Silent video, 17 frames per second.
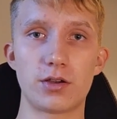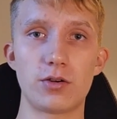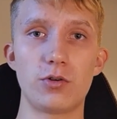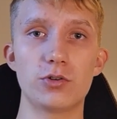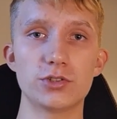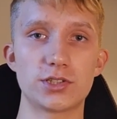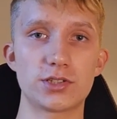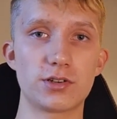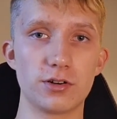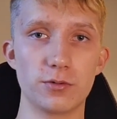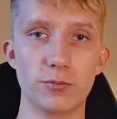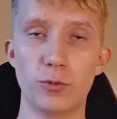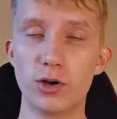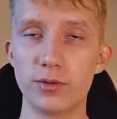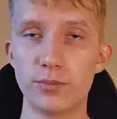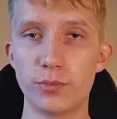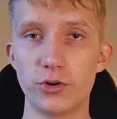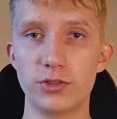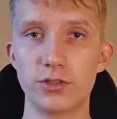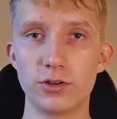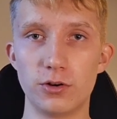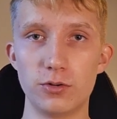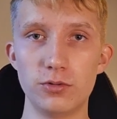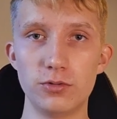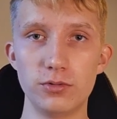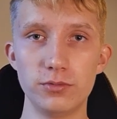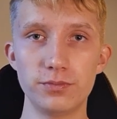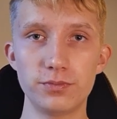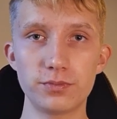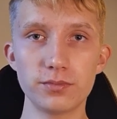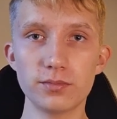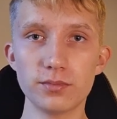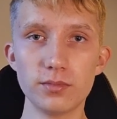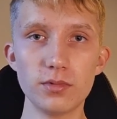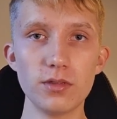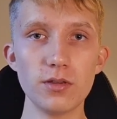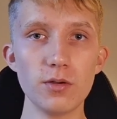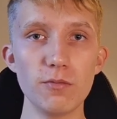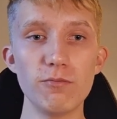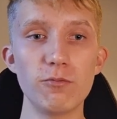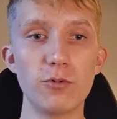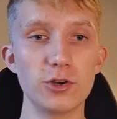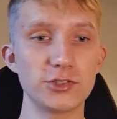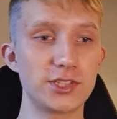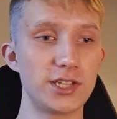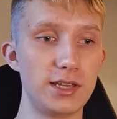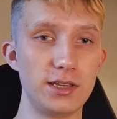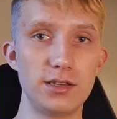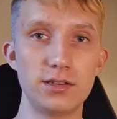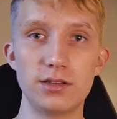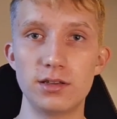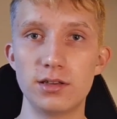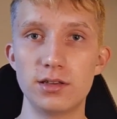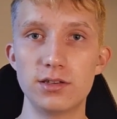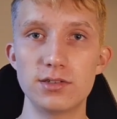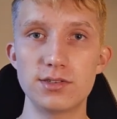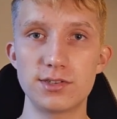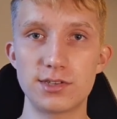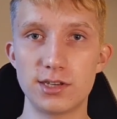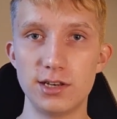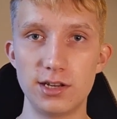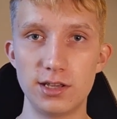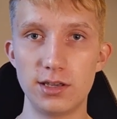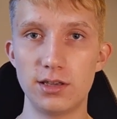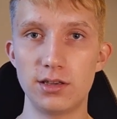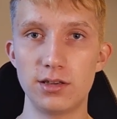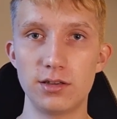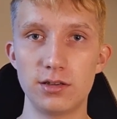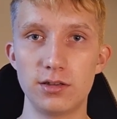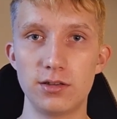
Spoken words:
Ozcar 1.0 was a skinny